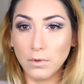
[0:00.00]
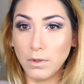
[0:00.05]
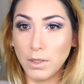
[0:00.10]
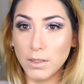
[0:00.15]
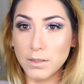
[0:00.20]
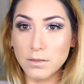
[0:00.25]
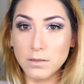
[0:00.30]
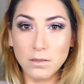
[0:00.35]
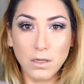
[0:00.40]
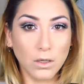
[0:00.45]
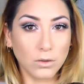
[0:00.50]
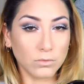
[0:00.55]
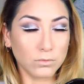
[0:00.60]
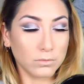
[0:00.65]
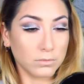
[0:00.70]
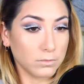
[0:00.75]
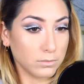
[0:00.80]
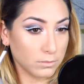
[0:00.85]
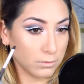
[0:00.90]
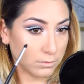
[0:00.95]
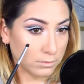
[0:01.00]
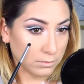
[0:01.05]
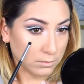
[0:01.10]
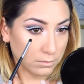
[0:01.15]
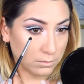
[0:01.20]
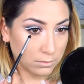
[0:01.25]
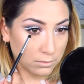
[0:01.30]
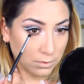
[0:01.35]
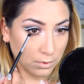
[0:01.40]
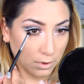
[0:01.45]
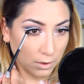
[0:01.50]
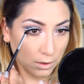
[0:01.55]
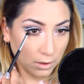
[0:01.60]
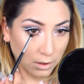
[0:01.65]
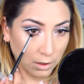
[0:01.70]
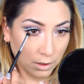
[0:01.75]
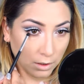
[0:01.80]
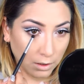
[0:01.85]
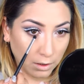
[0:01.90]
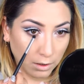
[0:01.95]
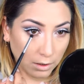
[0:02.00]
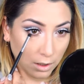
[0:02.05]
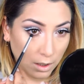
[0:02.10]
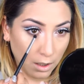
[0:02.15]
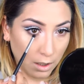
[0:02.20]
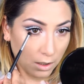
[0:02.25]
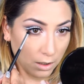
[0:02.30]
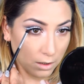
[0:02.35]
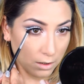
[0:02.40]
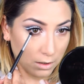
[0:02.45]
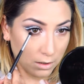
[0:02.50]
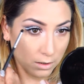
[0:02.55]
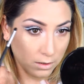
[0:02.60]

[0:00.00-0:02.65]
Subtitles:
Like so. I think I like that.